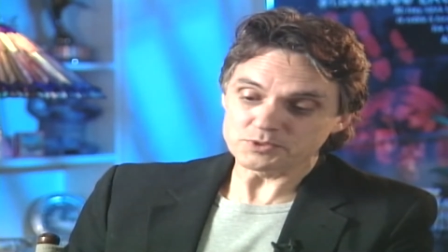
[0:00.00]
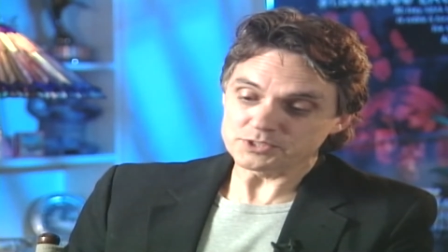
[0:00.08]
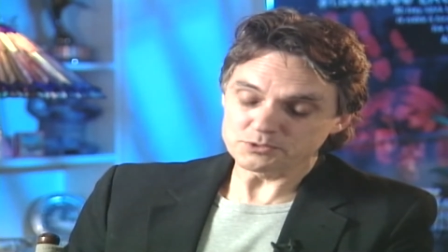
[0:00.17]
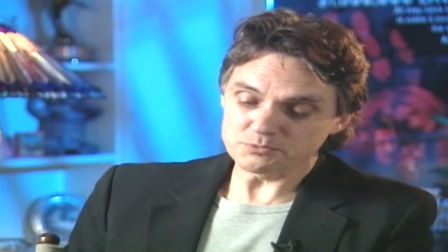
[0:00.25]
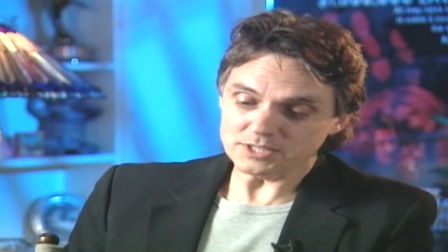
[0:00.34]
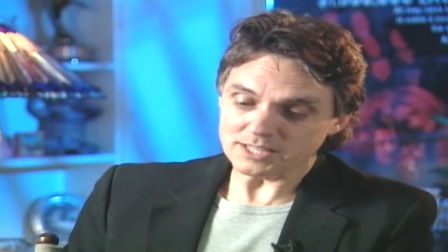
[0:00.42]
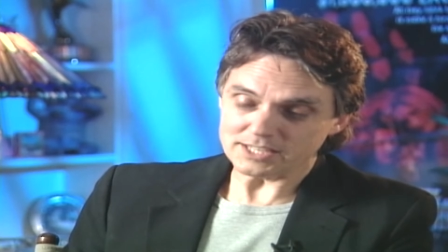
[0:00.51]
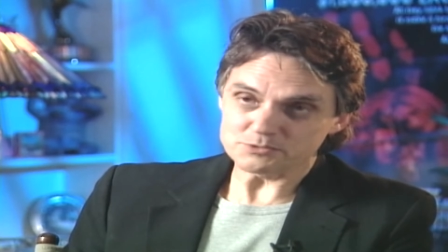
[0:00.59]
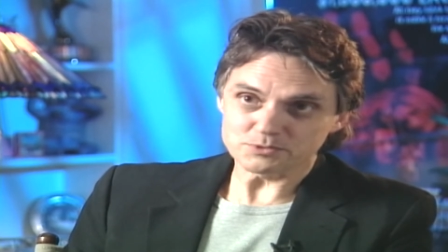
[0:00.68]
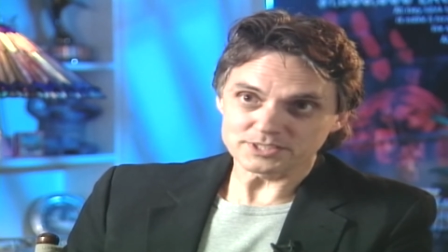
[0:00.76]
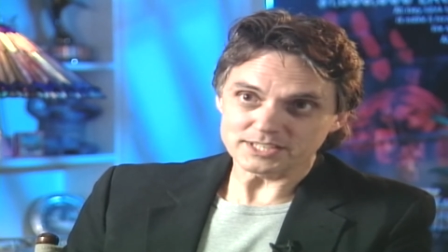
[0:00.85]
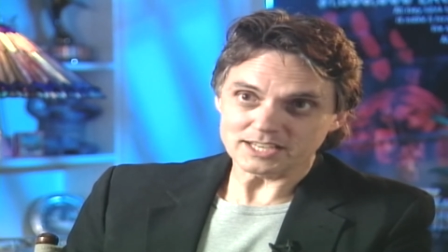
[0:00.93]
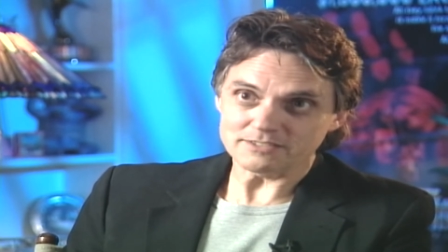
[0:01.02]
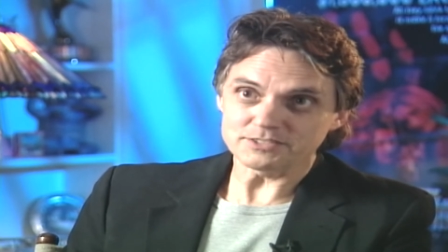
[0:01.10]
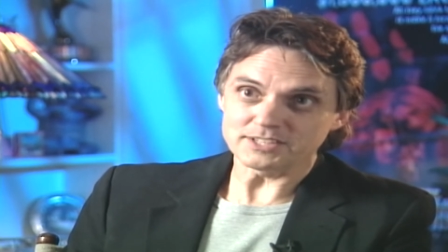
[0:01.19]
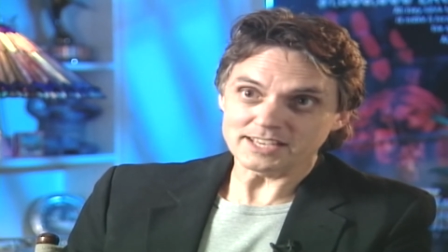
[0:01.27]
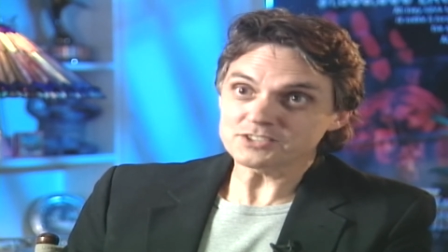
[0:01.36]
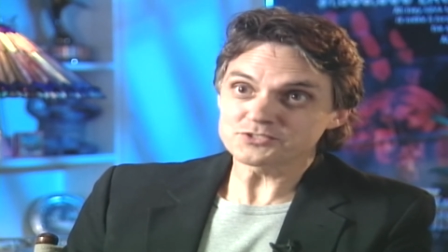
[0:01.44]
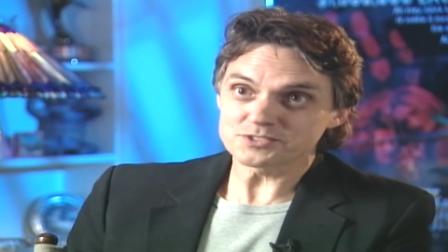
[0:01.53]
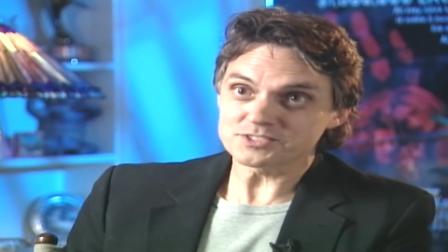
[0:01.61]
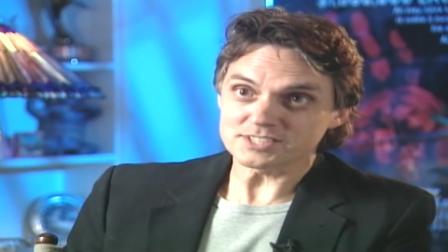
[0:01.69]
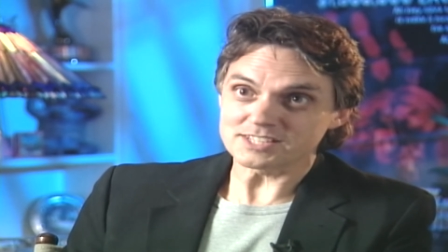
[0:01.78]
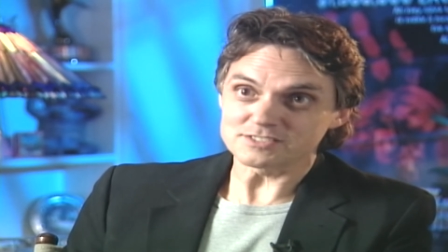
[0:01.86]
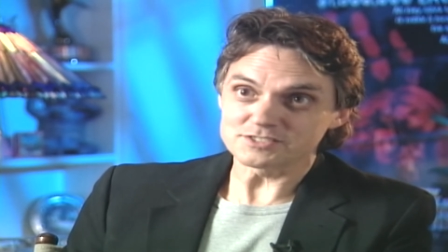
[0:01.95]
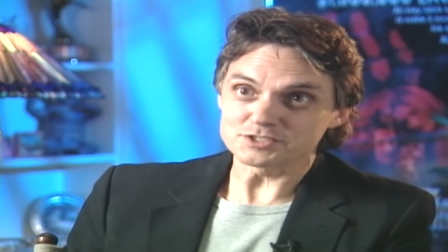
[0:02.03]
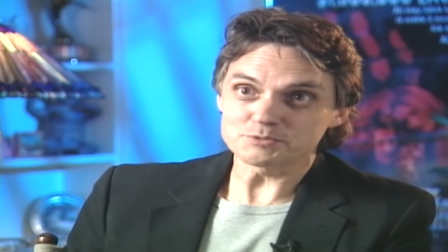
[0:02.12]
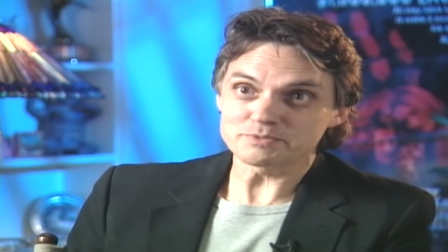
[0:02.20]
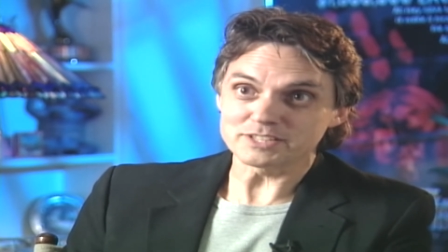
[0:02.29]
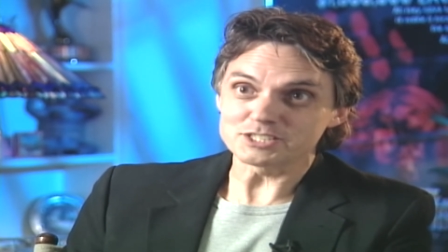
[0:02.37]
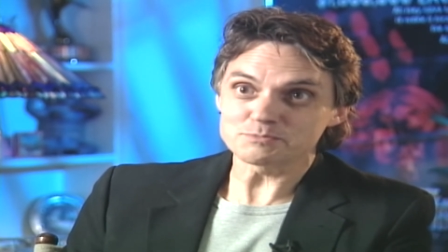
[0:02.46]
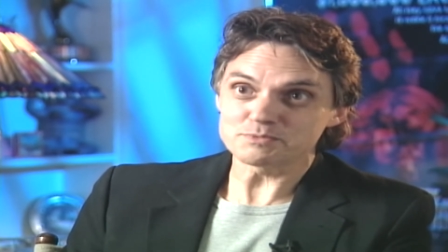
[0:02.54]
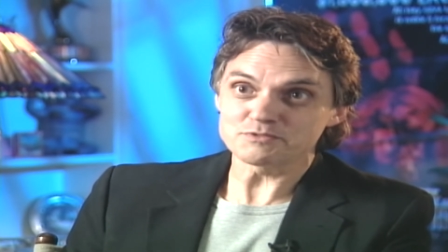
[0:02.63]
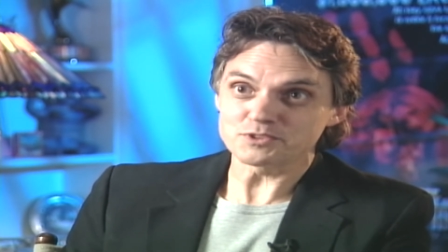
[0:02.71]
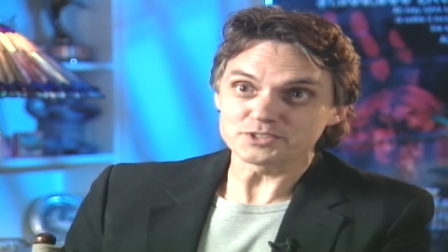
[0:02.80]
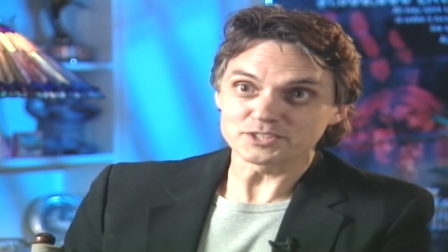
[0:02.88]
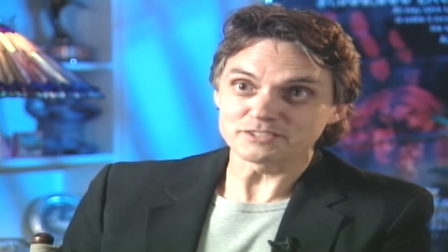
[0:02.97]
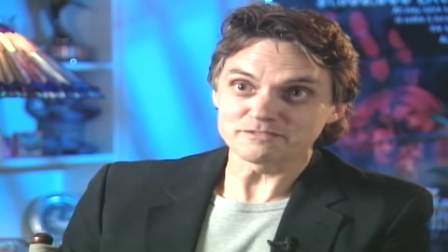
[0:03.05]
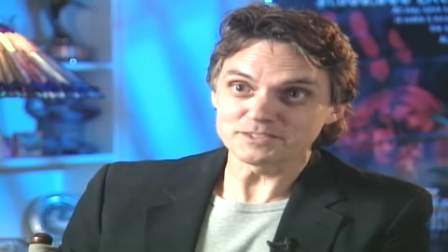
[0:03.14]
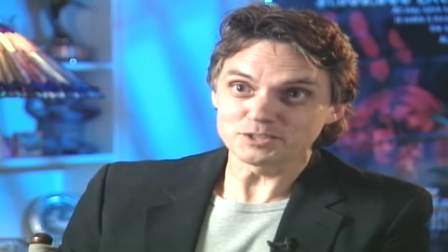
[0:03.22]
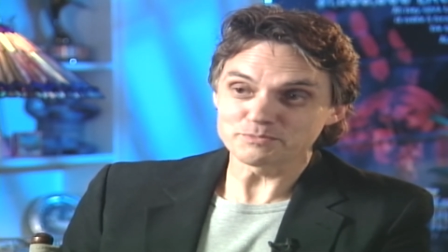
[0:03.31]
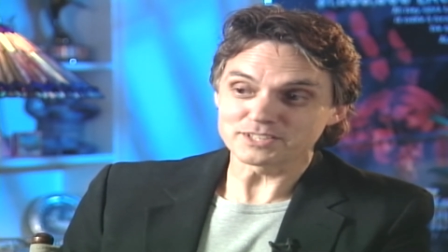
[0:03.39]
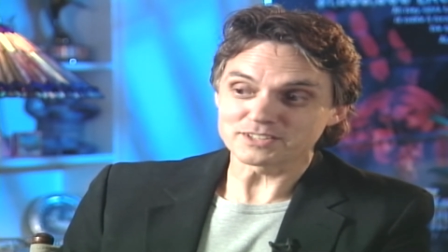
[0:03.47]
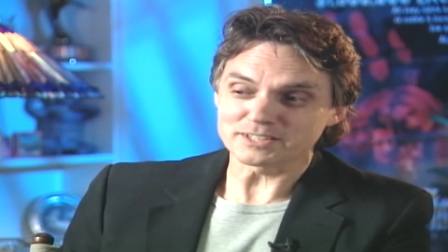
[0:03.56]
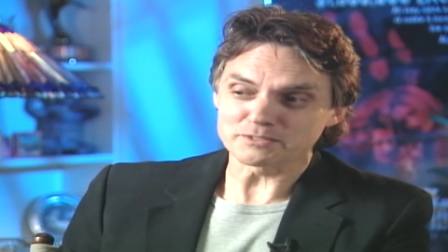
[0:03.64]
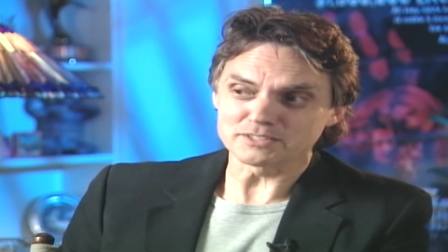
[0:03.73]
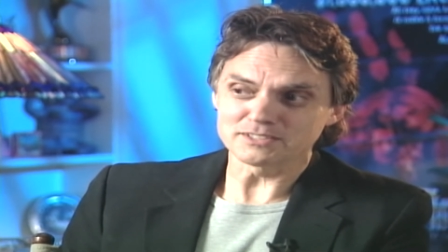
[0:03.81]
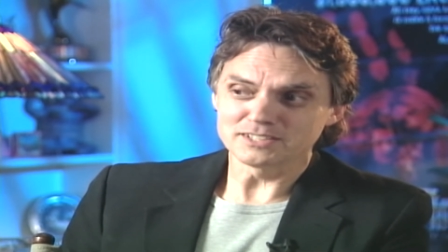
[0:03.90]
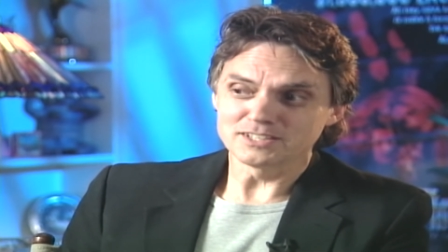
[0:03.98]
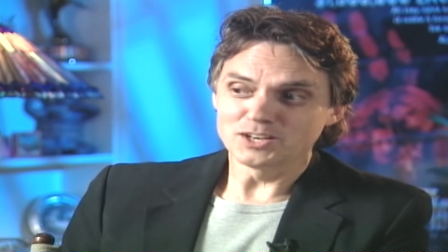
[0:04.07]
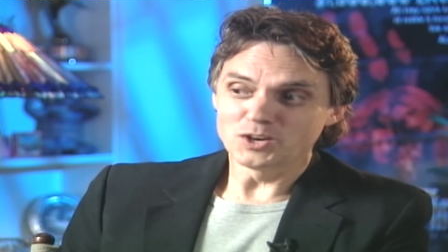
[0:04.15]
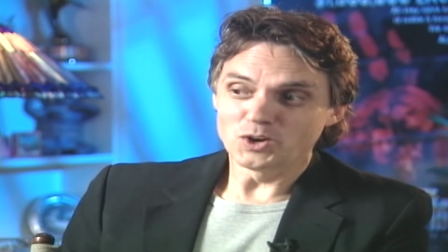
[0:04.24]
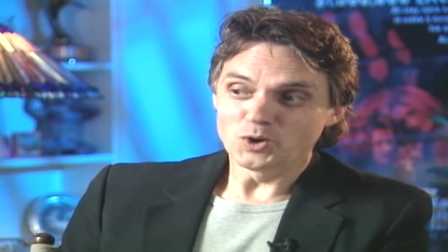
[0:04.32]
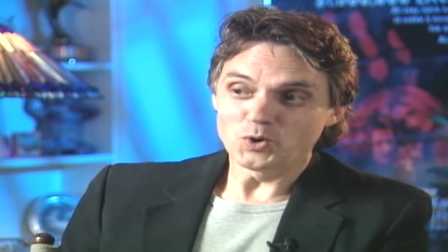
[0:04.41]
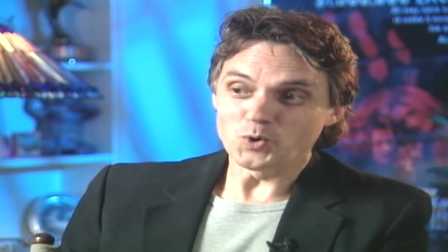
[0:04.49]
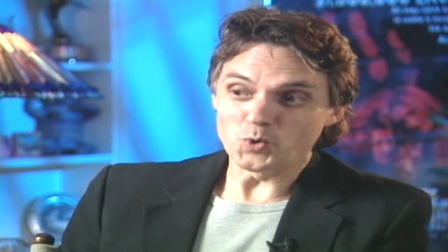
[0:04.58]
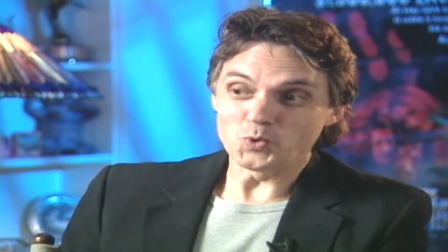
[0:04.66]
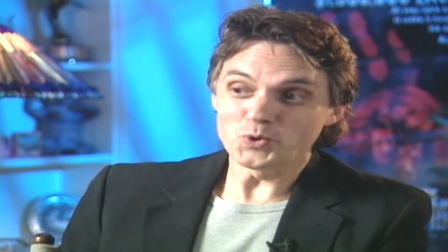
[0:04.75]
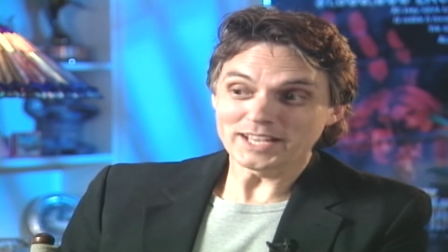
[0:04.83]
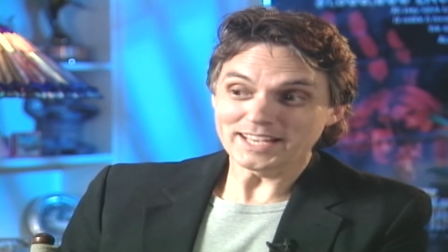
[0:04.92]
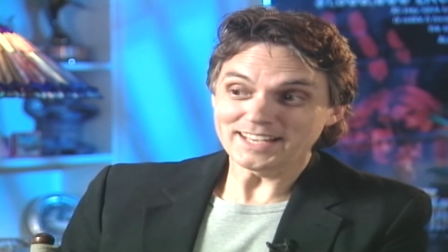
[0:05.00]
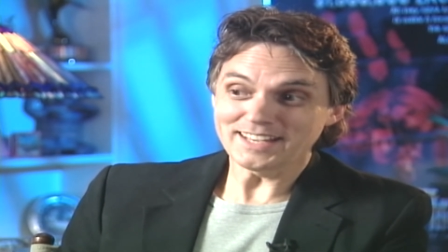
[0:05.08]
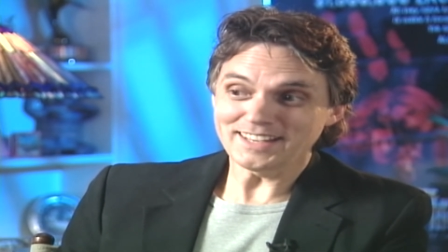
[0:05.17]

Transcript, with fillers: you realize we're going to have to exorcise this place before you can film there. And I went, okay,